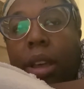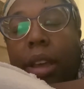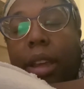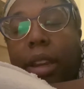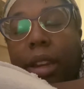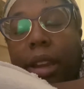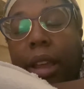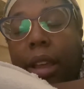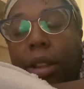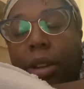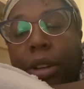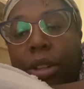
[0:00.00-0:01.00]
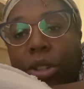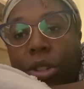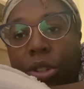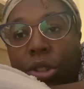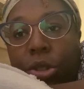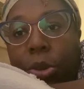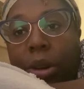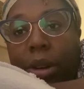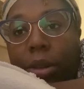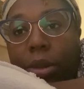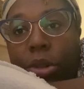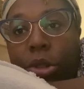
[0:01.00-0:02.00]
an inhaler is just short,
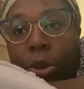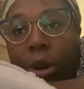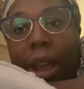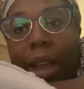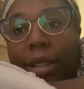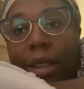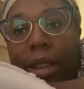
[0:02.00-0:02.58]
short acting.